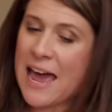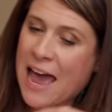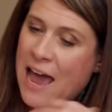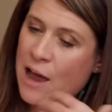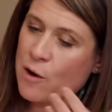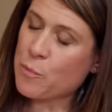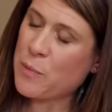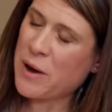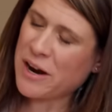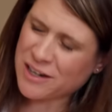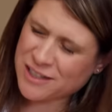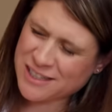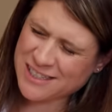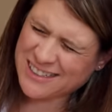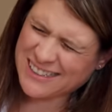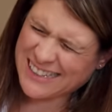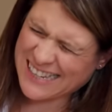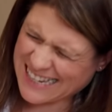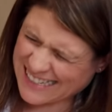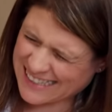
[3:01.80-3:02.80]
how
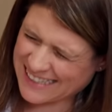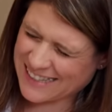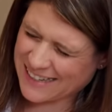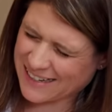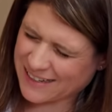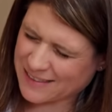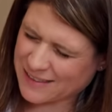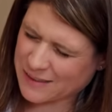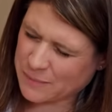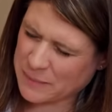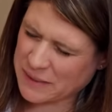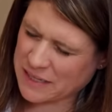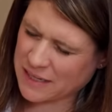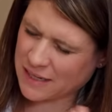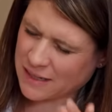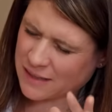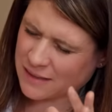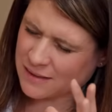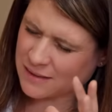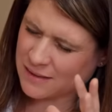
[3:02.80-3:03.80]
personal is this?
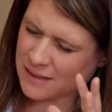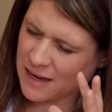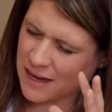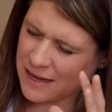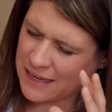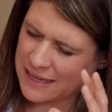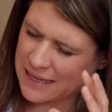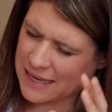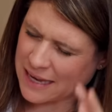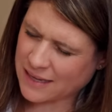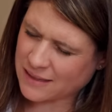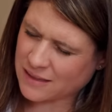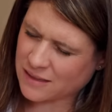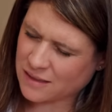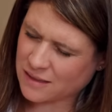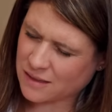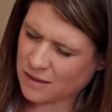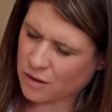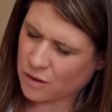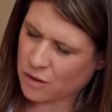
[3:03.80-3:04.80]
Because I guess
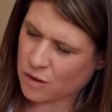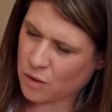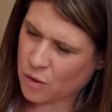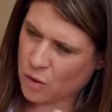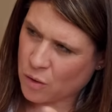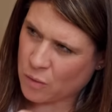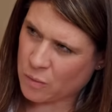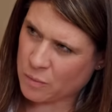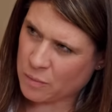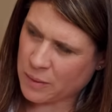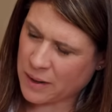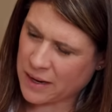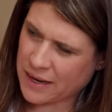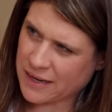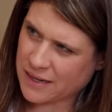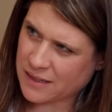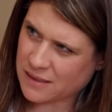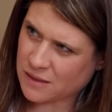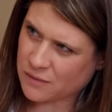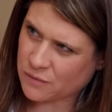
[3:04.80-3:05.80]
there's a lot of home
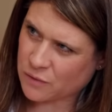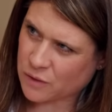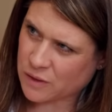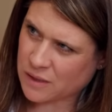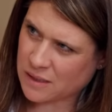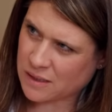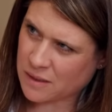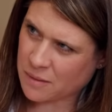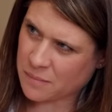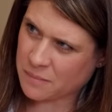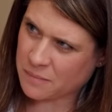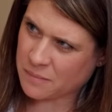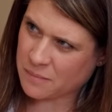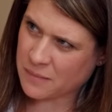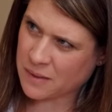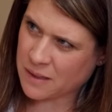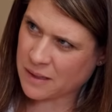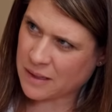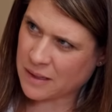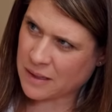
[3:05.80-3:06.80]
bias for
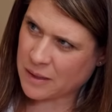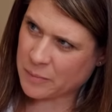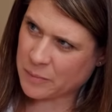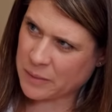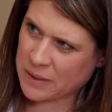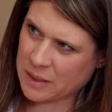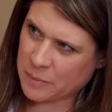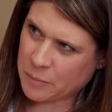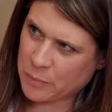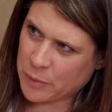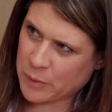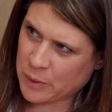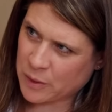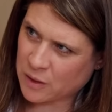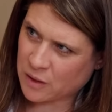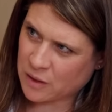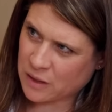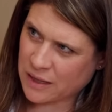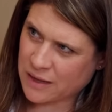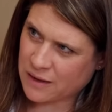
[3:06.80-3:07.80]
some
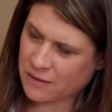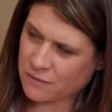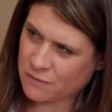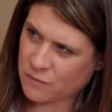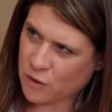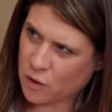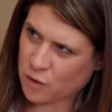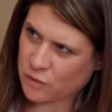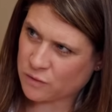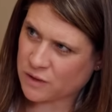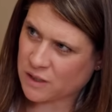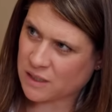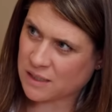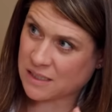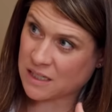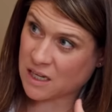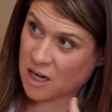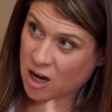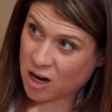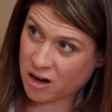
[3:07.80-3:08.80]
people involved.
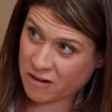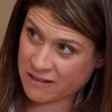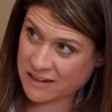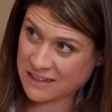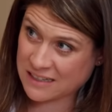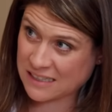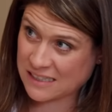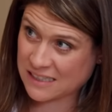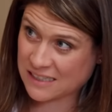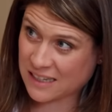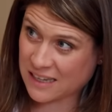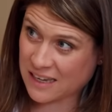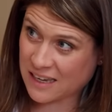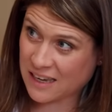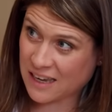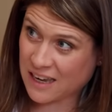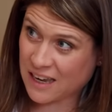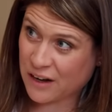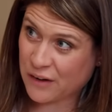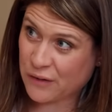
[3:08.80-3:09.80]
There's
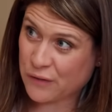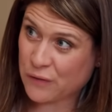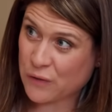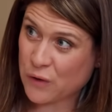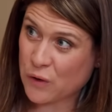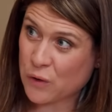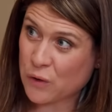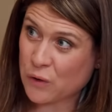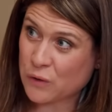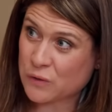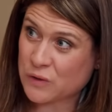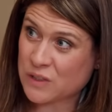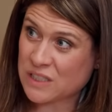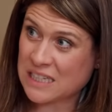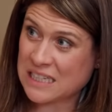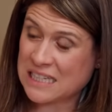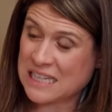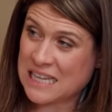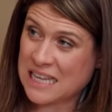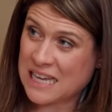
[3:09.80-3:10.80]
currency involved
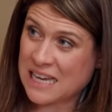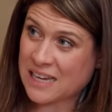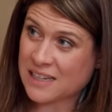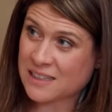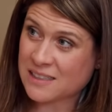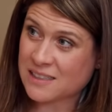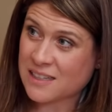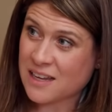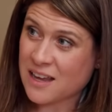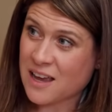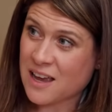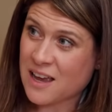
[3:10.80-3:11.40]
in this.